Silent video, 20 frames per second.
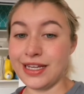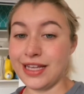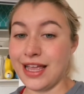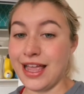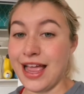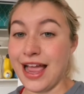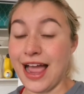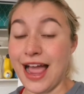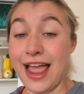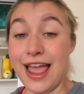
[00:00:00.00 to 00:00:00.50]

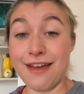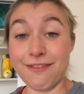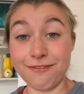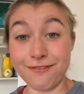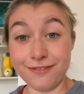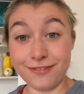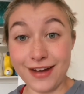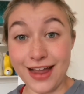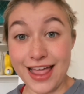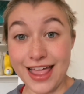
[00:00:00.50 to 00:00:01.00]
I have
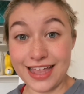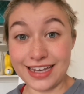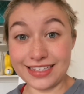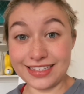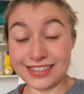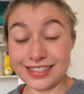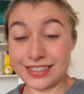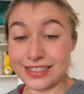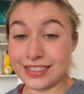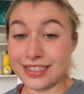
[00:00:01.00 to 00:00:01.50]

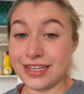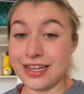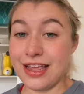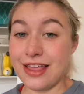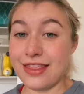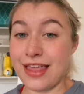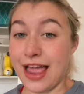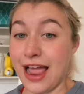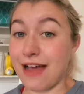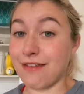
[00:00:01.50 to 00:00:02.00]
friends
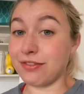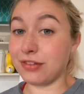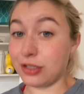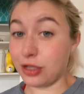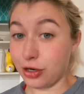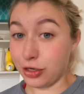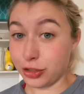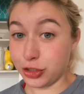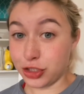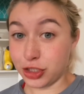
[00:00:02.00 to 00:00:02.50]
that have
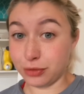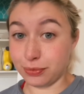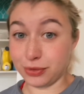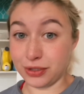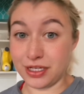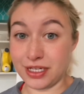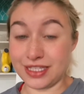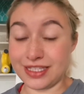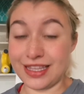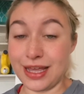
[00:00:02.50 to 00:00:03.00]
larger
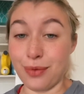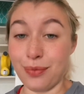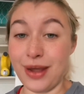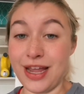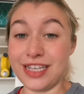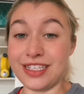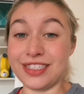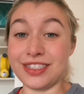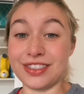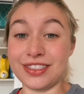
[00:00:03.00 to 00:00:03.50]
breeds that
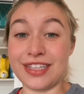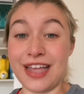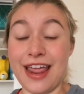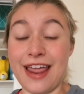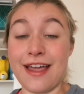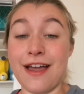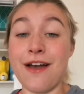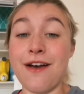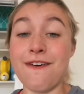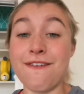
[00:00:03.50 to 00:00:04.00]
wait till day
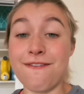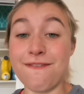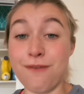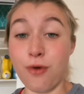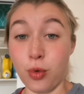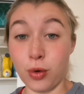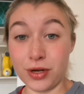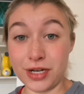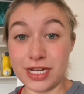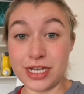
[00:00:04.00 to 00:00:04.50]

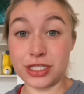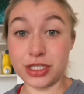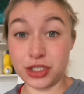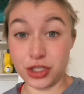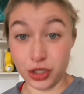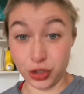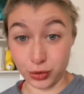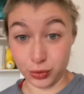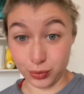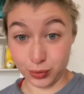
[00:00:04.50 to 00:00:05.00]

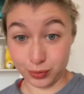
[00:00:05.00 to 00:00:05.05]
42.